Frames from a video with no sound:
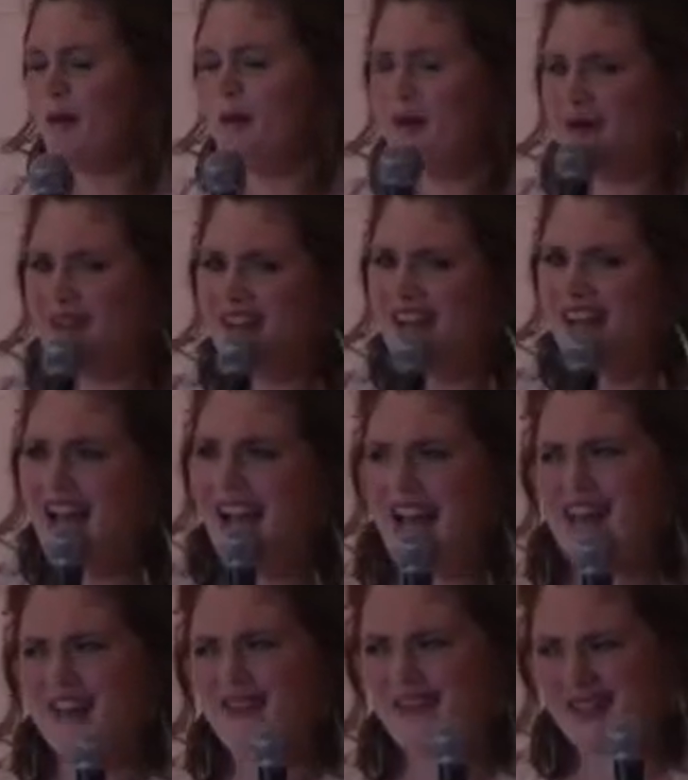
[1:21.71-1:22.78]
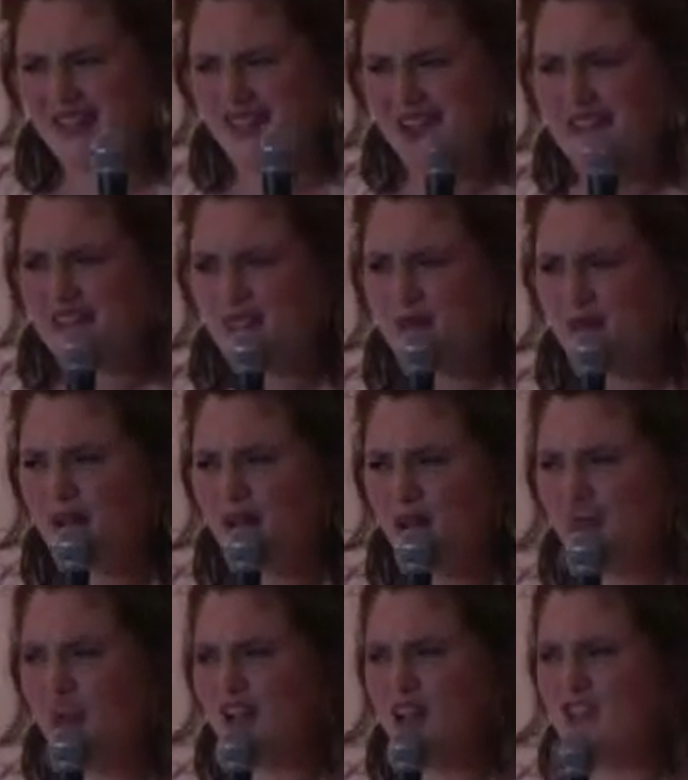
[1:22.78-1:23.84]
But what I didn't realize while
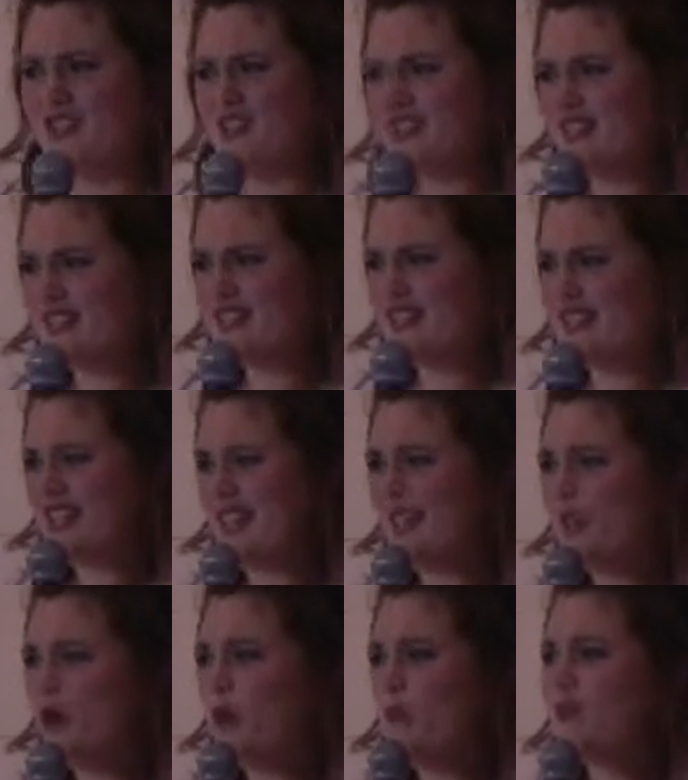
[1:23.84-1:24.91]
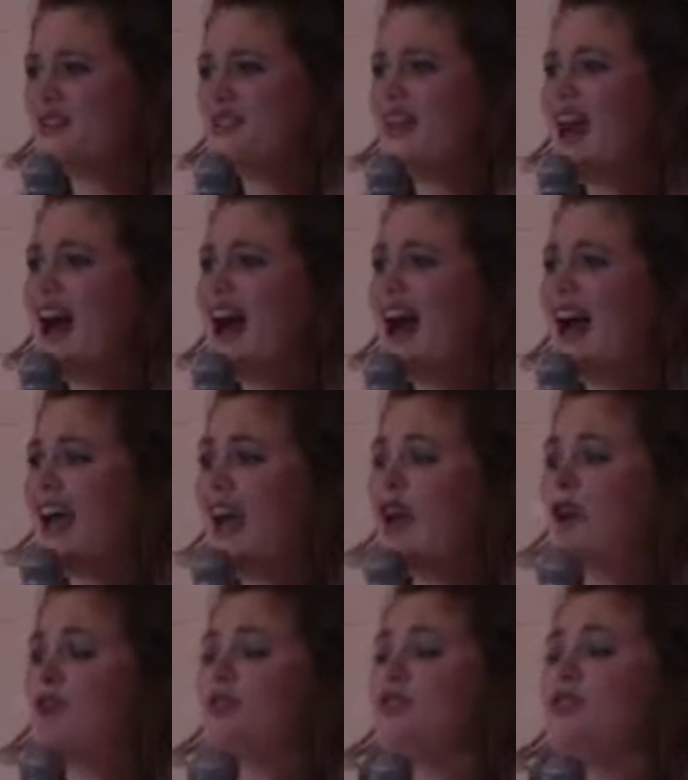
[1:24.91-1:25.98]
in Washington, D.C. was that I
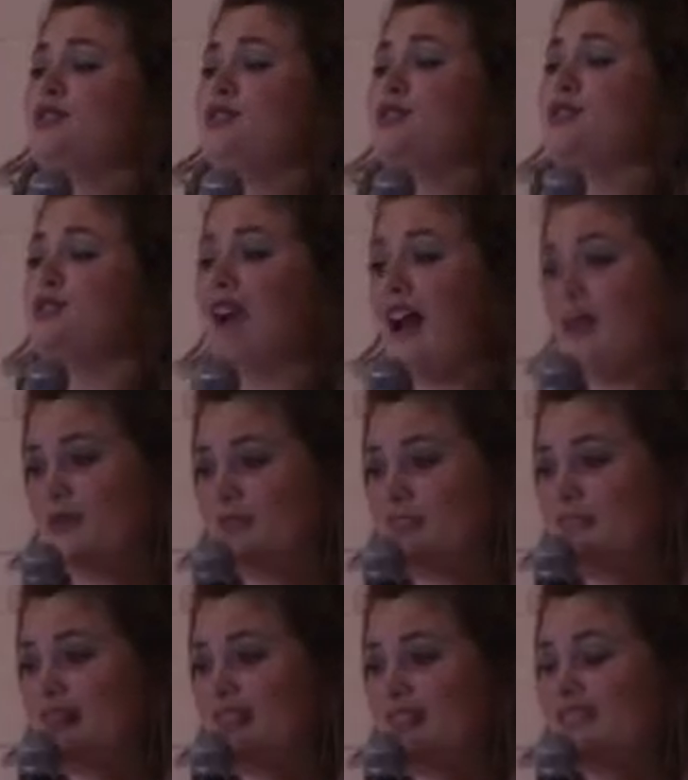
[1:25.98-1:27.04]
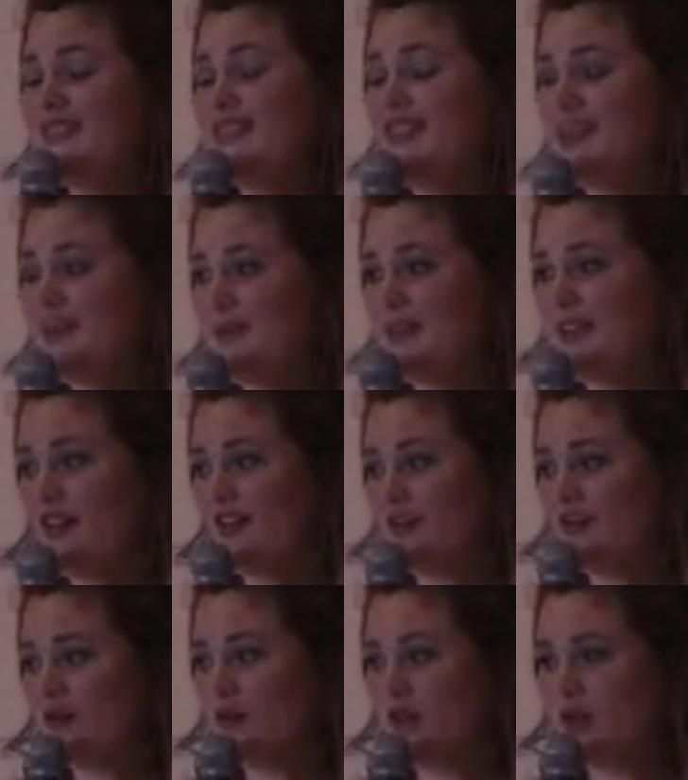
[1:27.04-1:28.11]
was surrounded by the 6
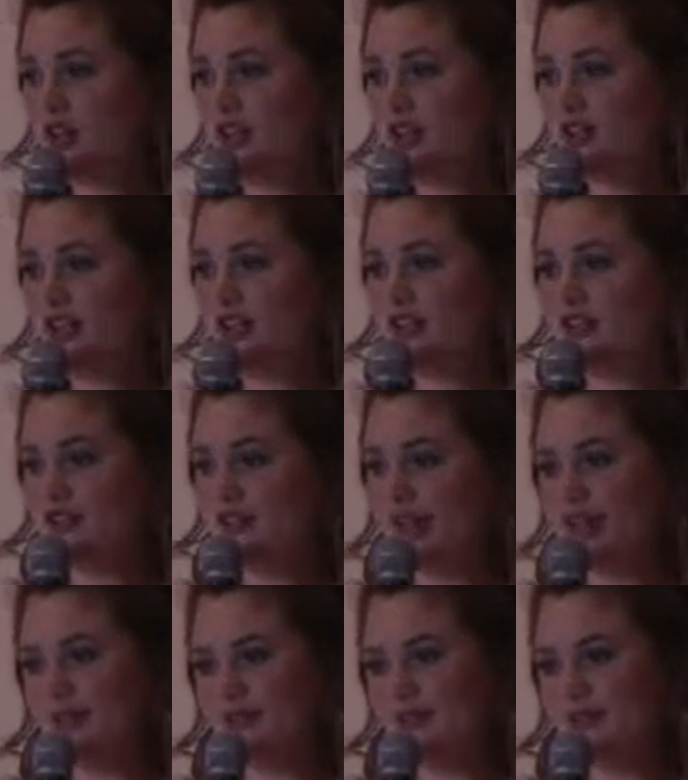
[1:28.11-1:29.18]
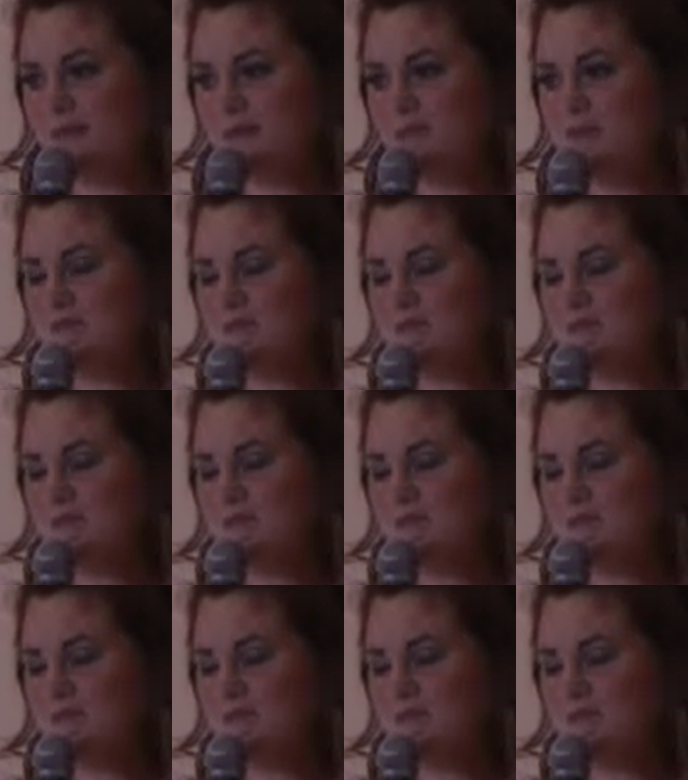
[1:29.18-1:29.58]
pillars of 4-H character counts.